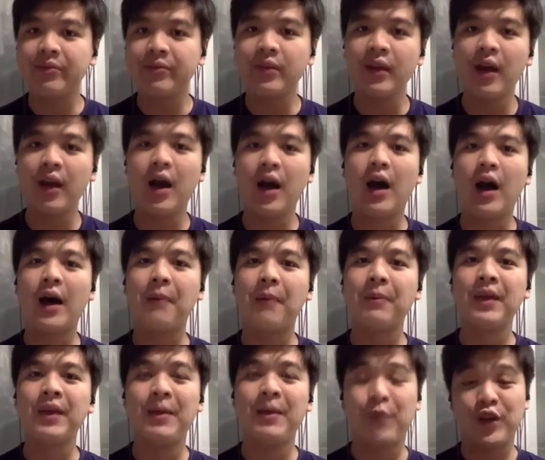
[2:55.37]

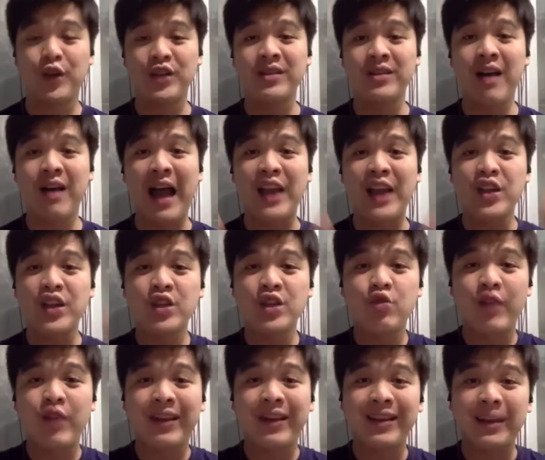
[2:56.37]
because just now I just
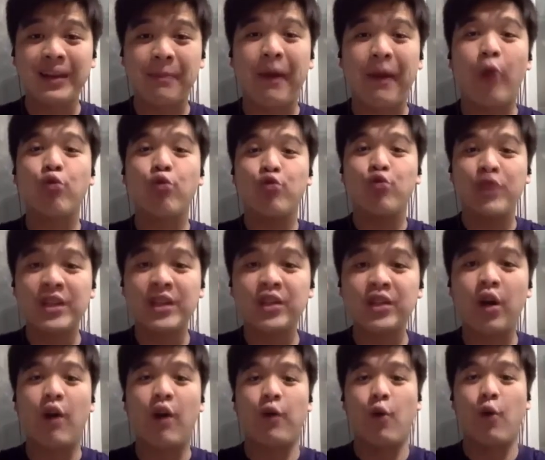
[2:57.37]
created the boundaries
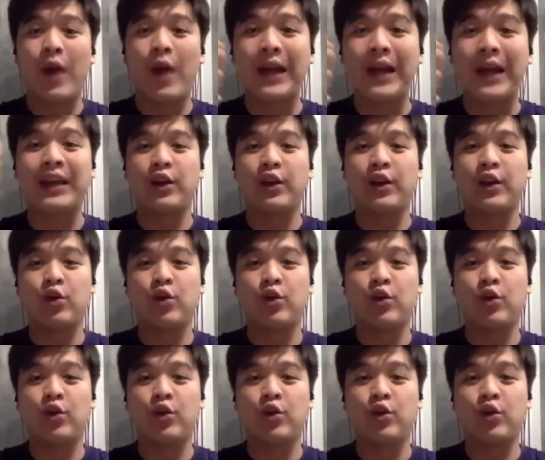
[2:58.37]
of what it